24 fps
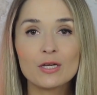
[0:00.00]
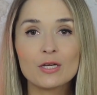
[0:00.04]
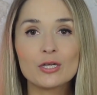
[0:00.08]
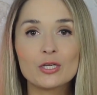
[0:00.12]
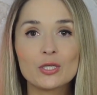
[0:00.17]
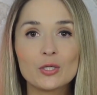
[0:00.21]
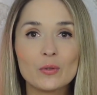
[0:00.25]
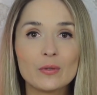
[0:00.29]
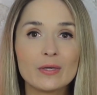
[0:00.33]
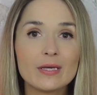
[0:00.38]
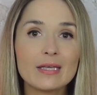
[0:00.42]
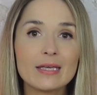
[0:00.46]

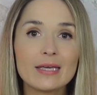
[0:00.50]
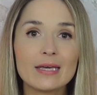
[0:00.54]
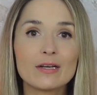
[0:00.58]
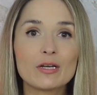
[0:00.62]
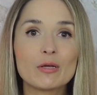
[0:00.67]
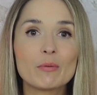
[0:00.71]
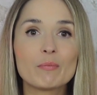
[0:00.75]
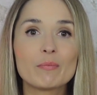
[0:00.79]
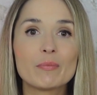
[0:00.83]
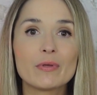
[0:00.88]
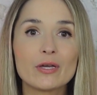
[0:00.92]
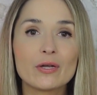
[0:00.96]
you can get a
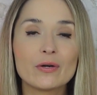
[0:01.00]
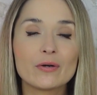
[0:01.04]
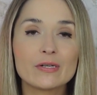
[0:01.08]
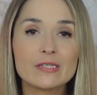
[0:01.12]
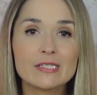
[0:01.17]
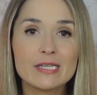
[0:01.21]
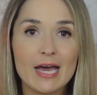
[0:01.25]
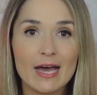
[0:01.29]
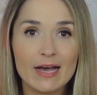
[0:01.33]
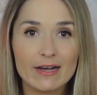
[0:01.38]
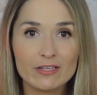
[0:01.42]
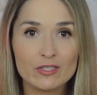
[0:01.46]
bigger
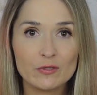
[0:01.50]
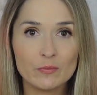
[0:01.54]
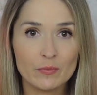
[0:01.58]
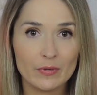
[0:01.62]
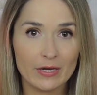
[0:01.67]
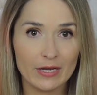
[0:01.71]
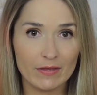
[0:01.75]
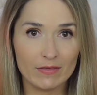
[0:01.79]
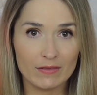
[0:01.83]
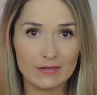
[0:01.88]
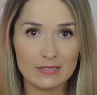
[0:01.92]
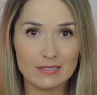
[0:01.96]
tax
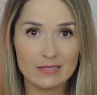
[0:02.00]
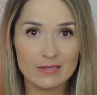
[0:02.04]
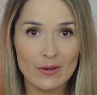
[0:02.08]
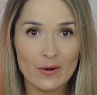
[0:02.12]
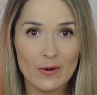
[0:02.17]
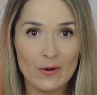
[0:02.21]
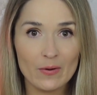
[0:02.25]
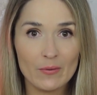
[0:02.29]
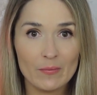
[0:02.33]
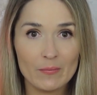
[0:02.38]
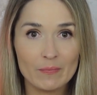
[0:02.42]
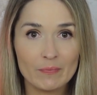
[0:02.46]
break this
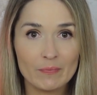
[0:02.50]
year.